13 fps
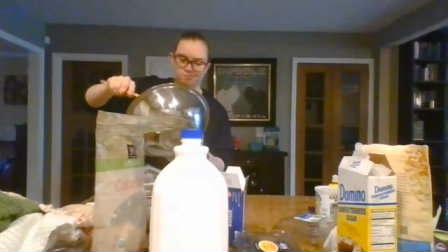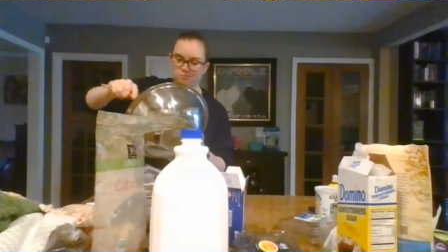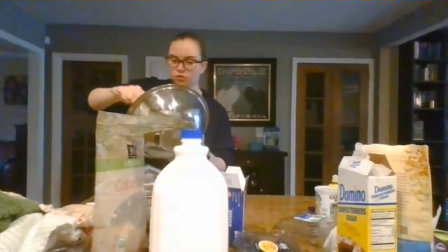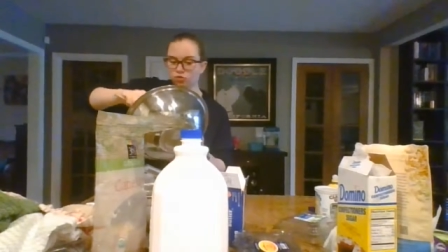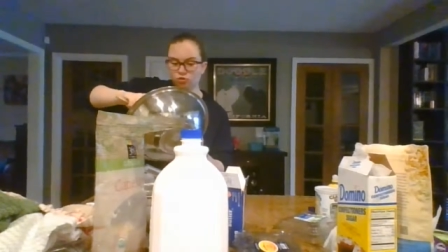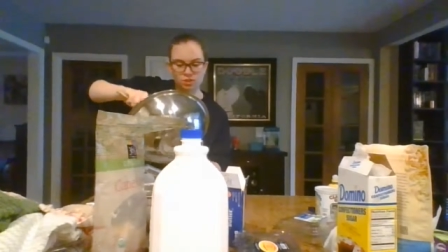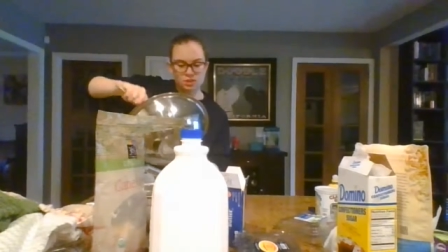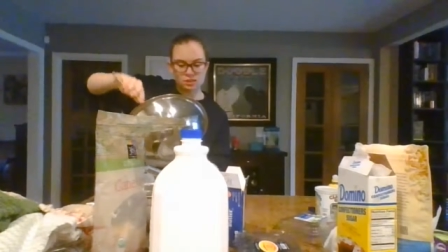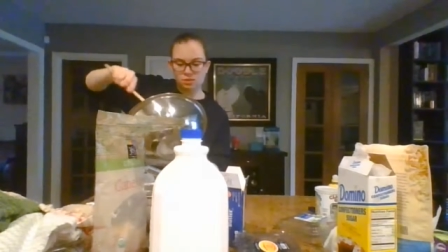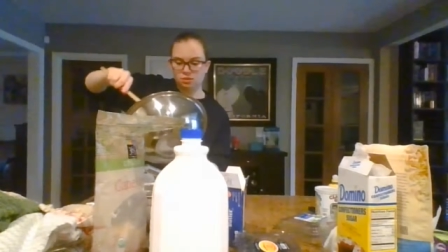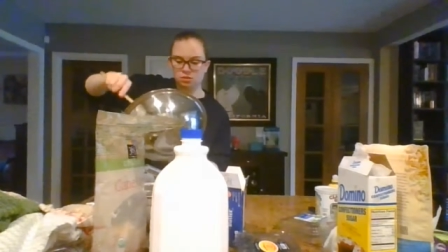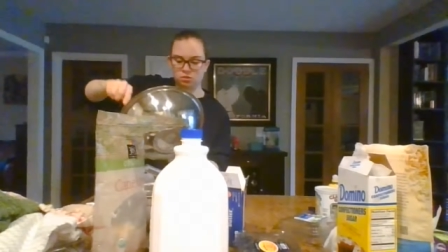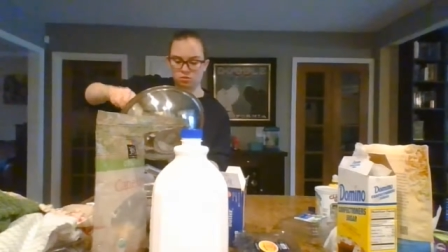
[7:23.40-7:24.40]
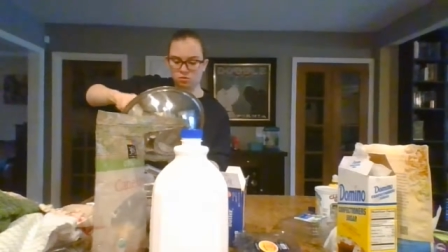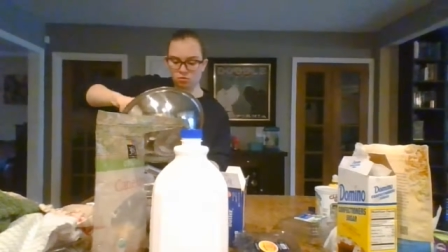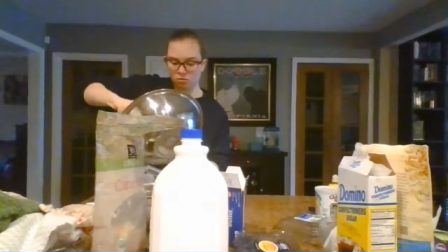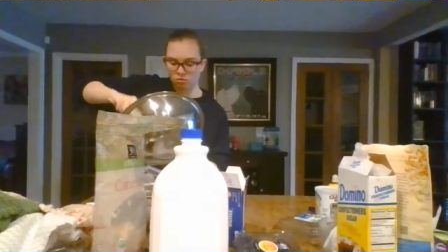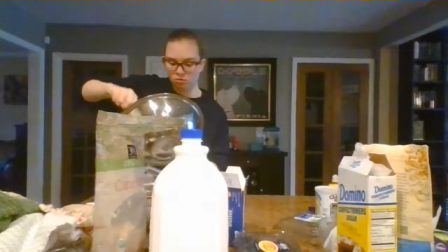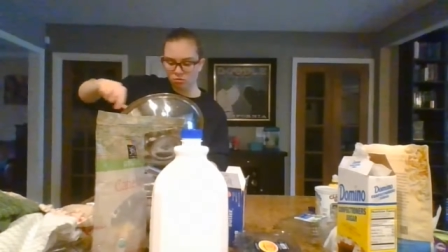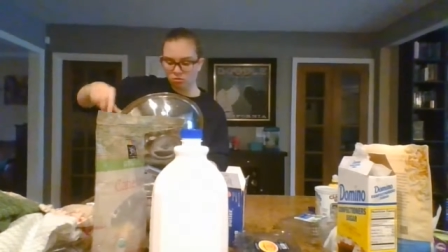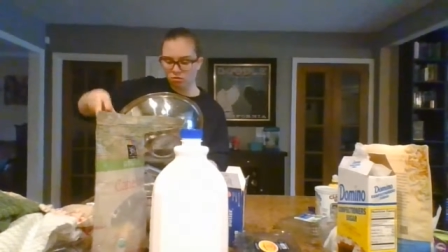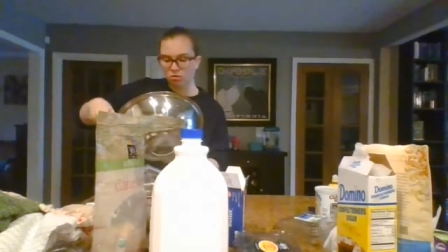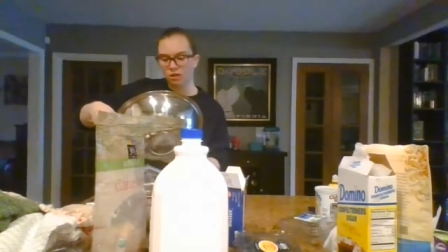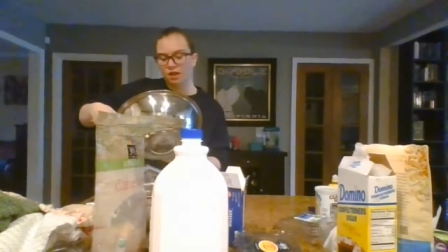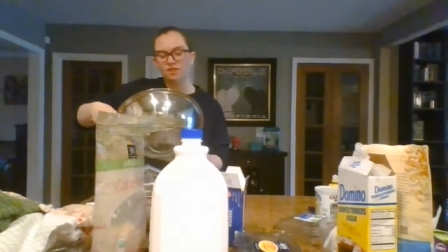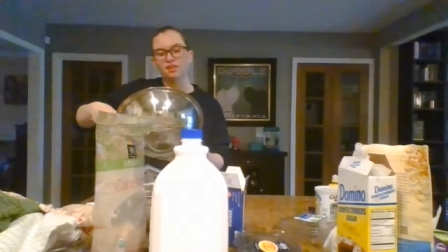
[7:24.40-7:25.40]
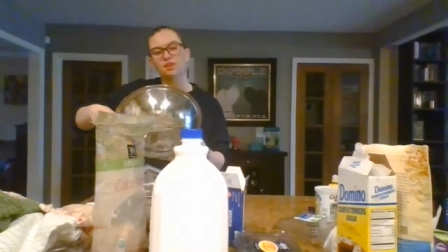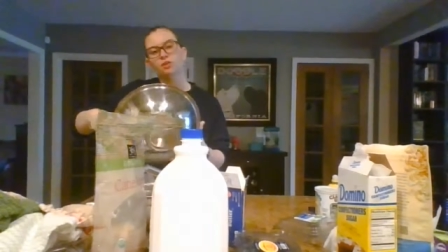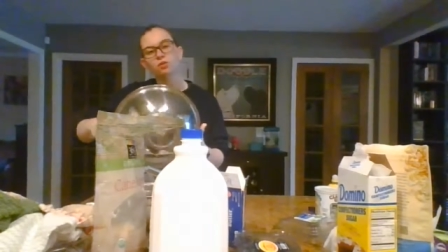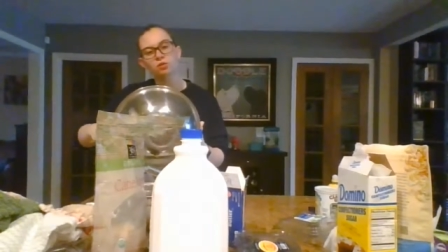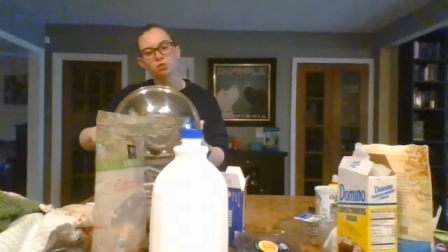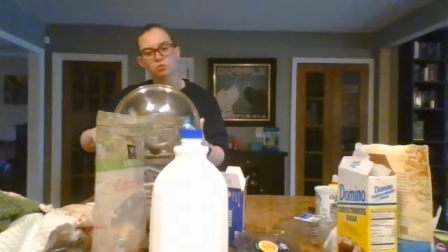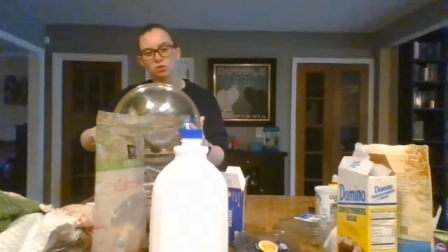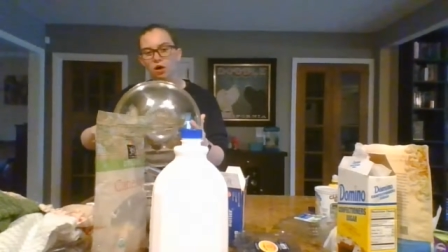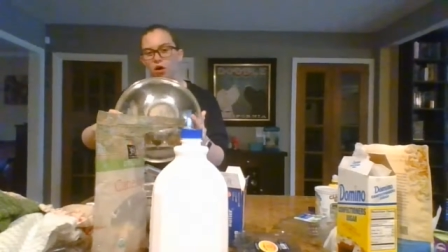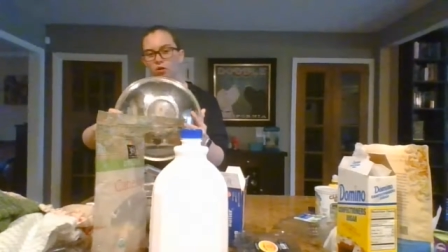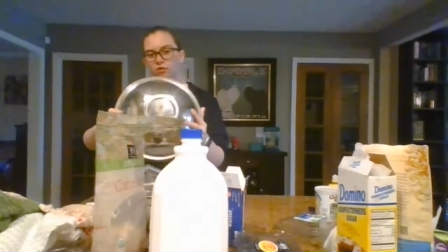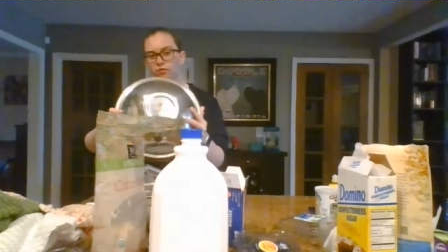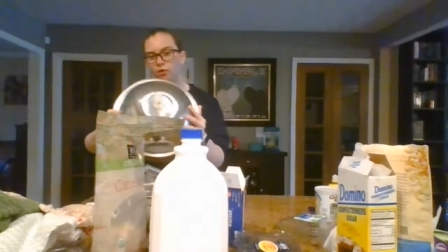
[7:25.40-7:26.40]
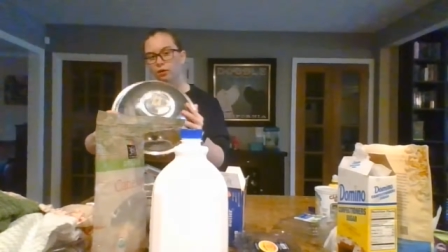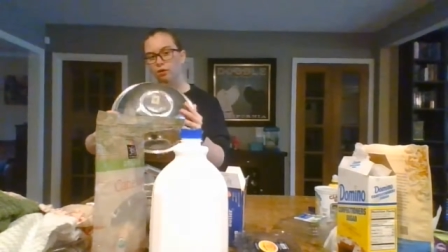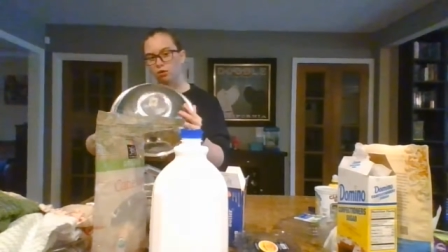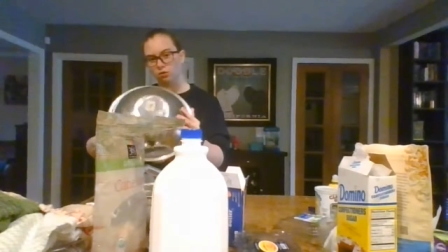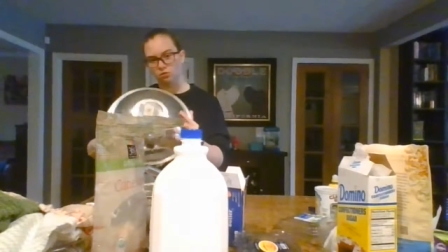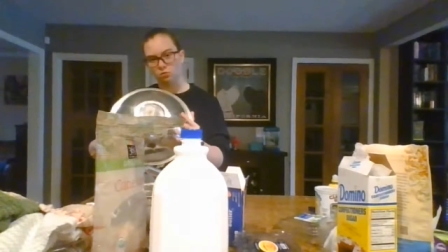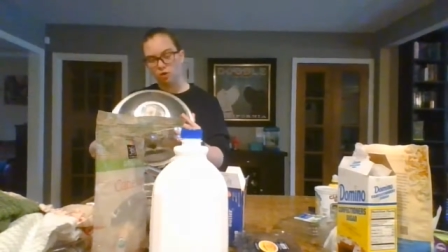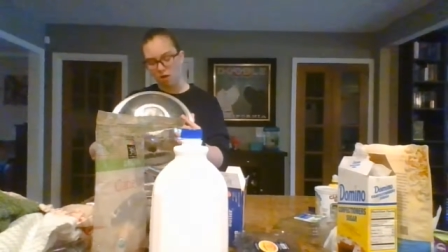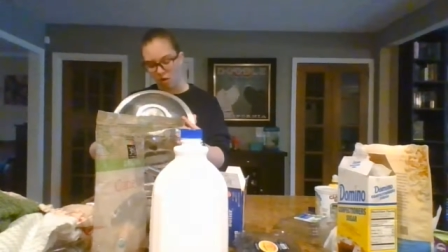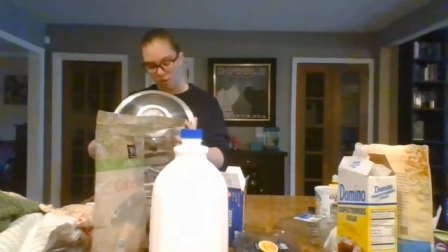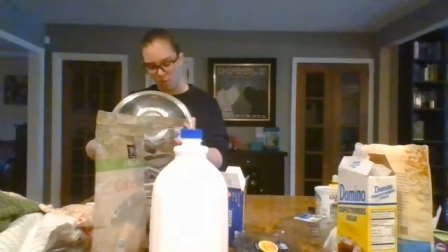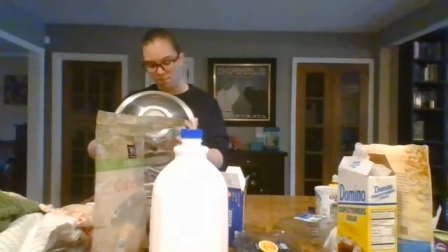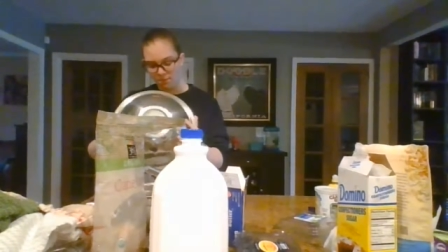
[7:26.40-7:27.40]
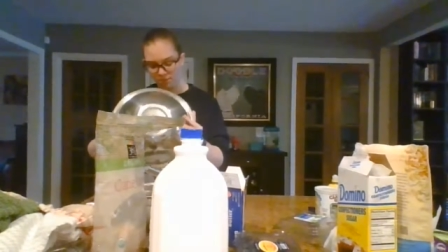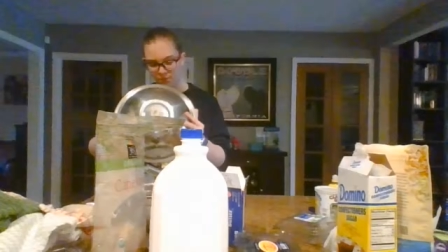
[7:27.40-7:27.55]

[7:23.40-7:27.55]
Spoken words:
grease. I think you can use olive oil as well,